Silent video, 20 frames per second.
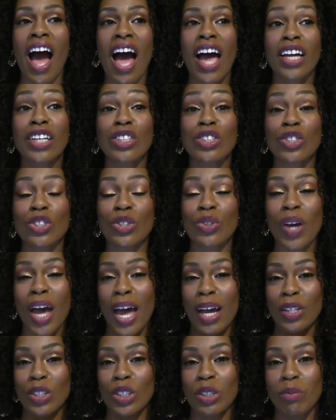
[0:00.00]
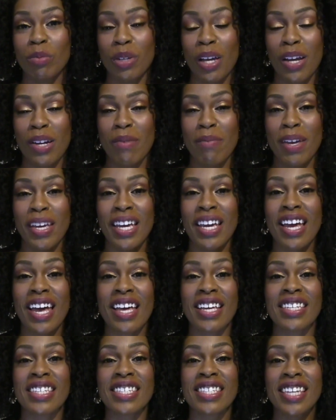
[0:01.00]
I do actually plan on making
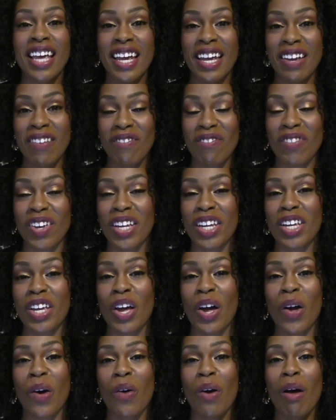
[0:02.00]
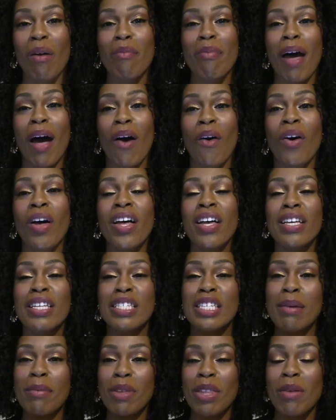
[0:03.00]
a second video about
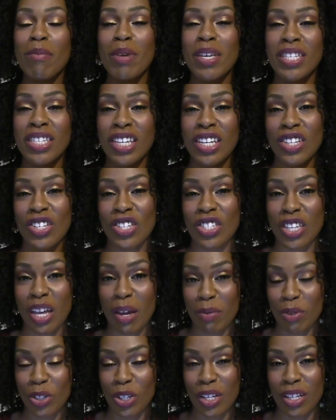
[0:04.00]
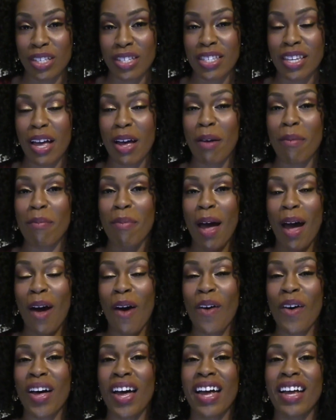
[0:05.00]
some of the misconceptions
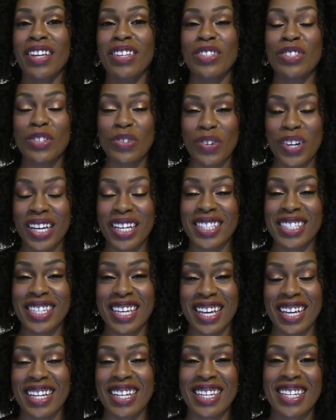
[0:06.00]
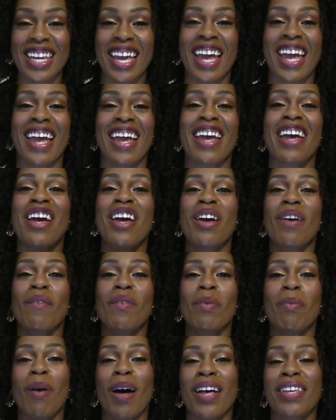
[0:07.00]
about doing a 10-day
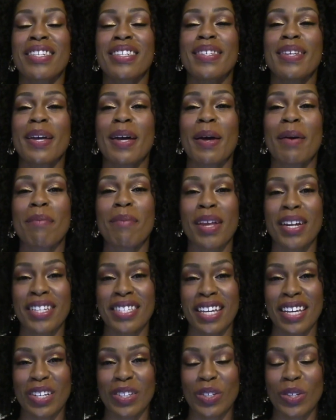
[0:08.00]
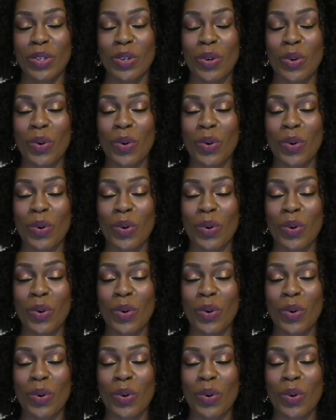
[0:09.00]
Vipassana meditation